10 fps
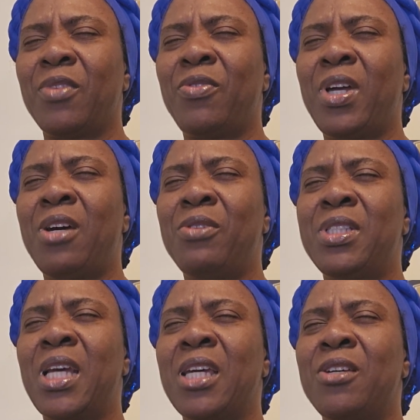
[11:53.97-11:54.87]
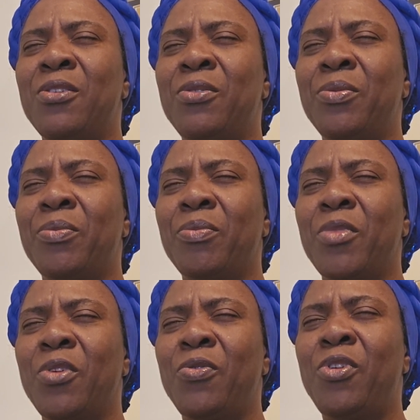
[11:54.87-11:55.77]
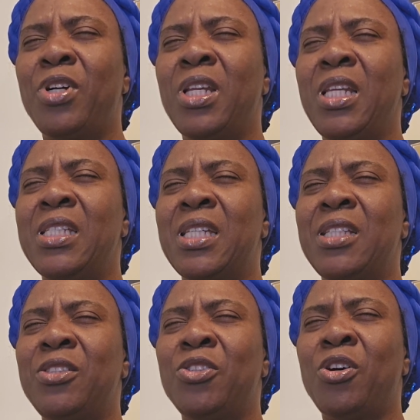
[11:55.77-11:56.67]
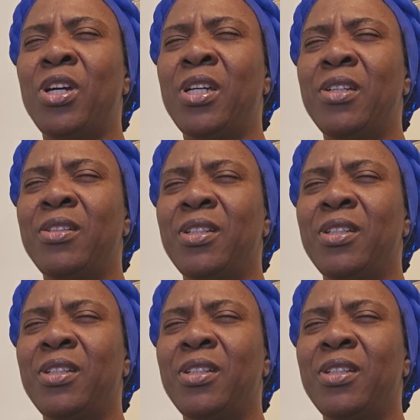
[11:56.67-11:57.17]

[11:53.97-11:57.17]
Father, we thank you for releasing joy